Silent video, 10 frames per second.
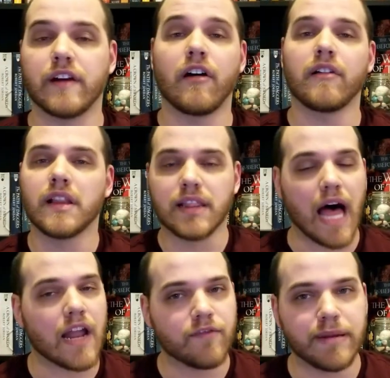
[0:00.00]
are a
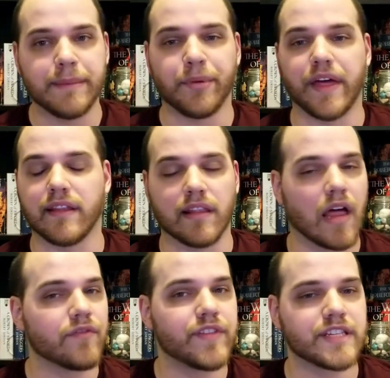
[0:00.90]
lot of people that
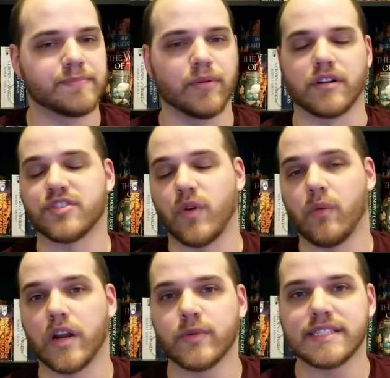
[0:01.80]
love this book, so I
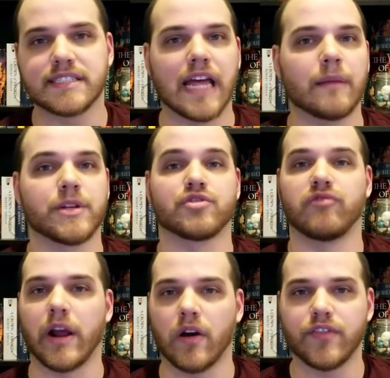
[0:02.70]
want to establish
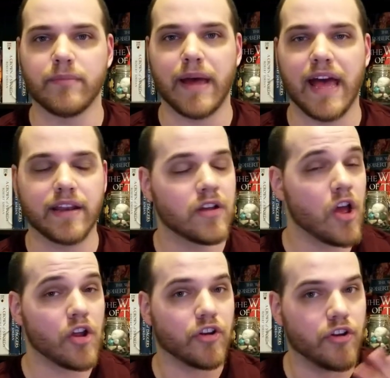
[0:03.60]
right off the bat,
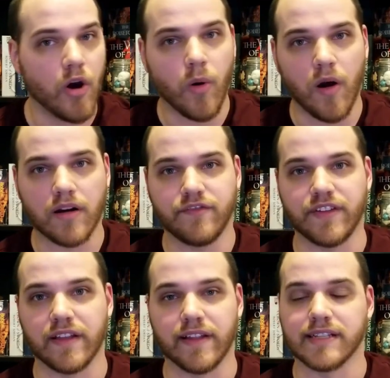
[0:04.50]
no hard
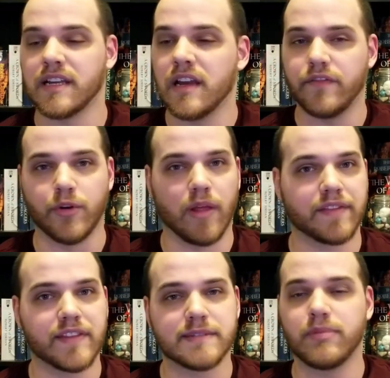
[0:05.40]
feelings. If you like
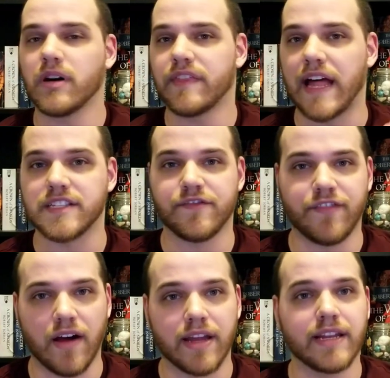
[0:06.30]
this book, that's
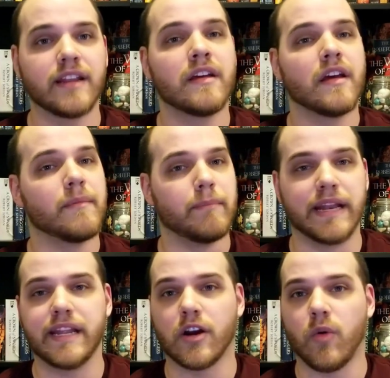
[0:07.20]
fine.
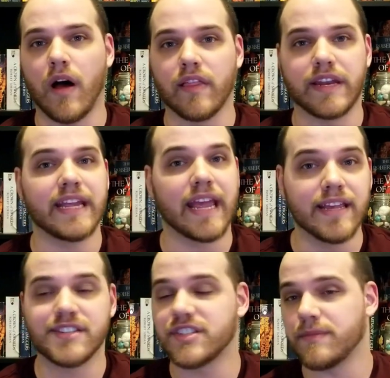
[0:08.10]
Media quality
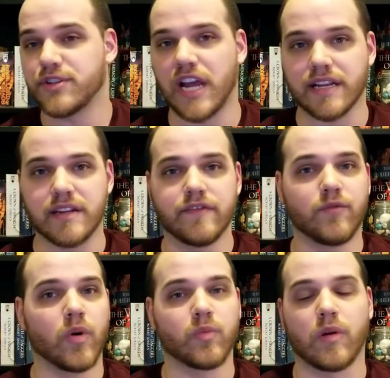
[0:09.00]
is subjective.
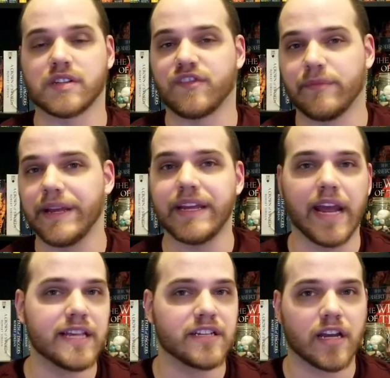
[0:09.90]
What works for me
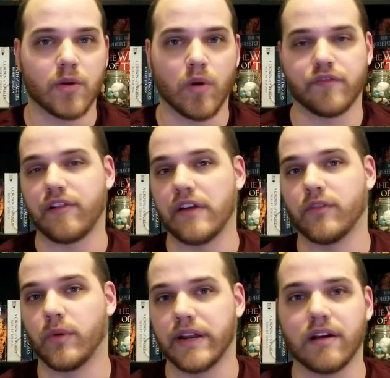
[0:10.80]
isn't going to work for
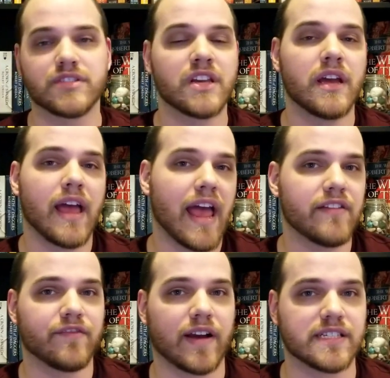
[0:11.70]
everyone else, and
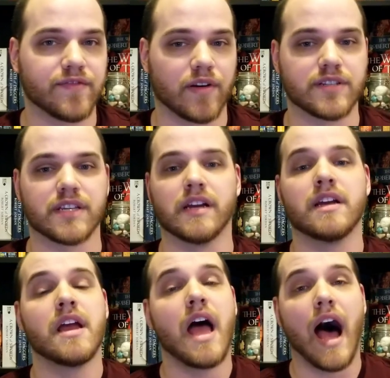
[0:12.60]
vice versa.
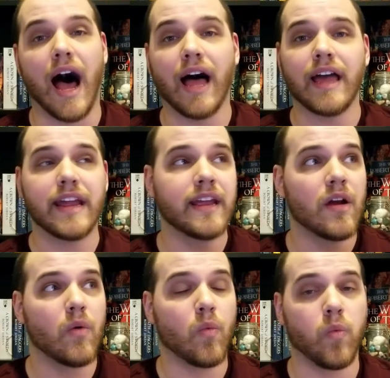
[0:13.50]
I
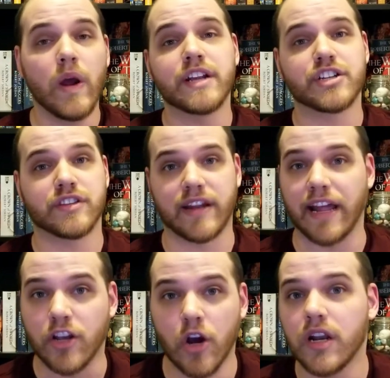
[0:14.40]
wish that I
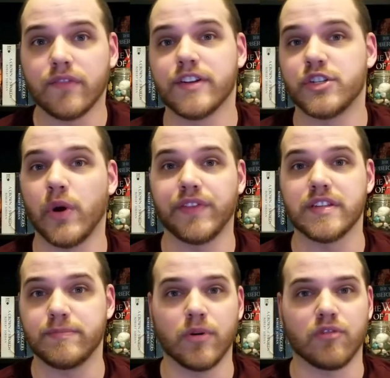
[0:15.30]
could have enjoyed this
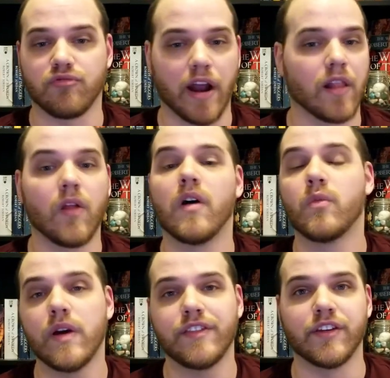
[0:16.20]
book right along
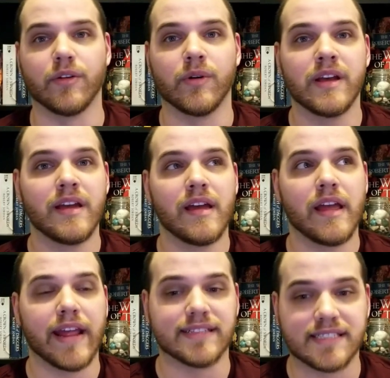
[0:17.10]
with you.
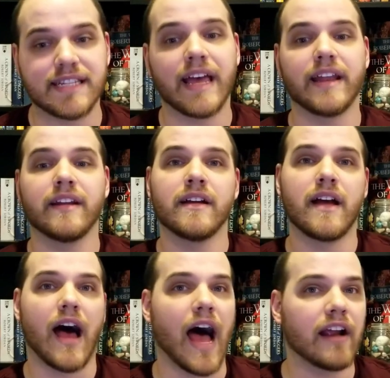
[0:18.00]
Instead,
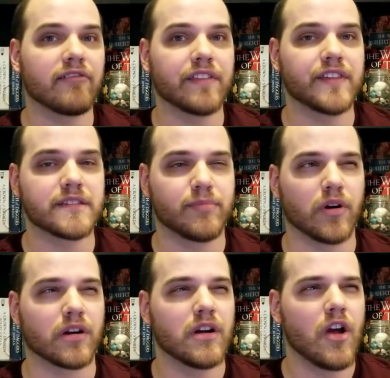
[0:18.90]
I read this
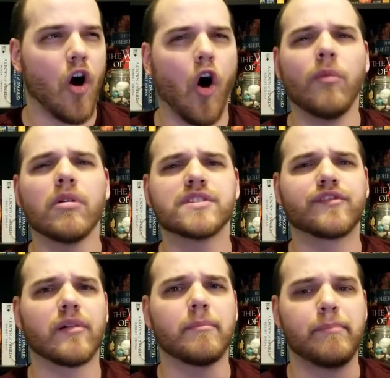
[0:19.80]
book almost
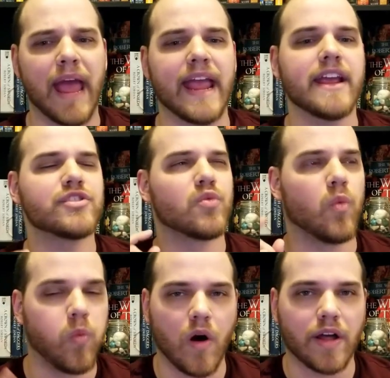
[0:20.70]
from page
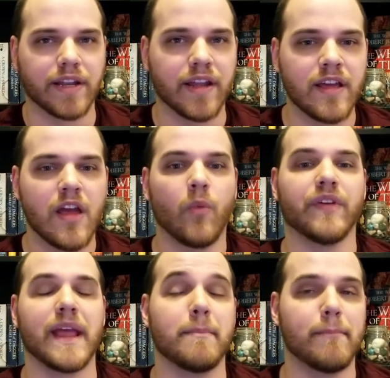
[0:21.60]
one with
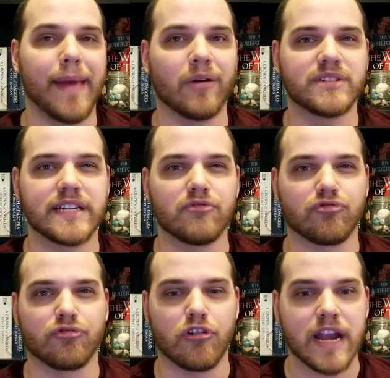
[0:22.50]
a
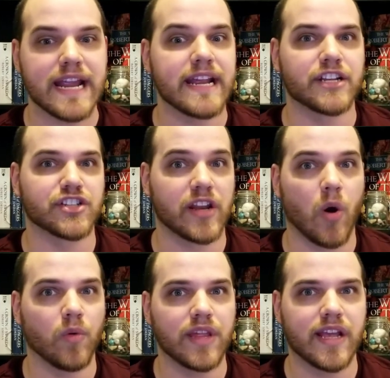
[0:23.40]
mounting rage that
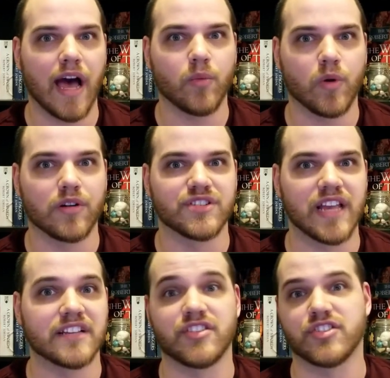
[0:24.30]
only got worse
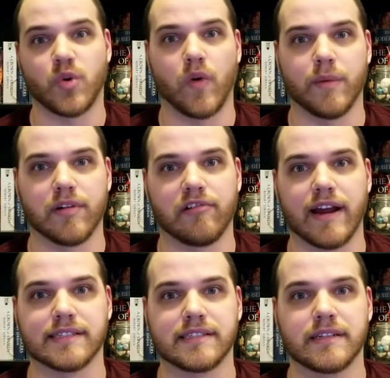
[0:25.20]
as the story
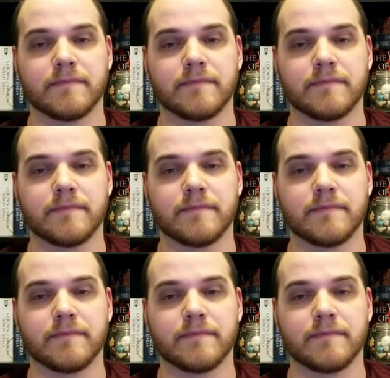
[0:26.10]
progressed.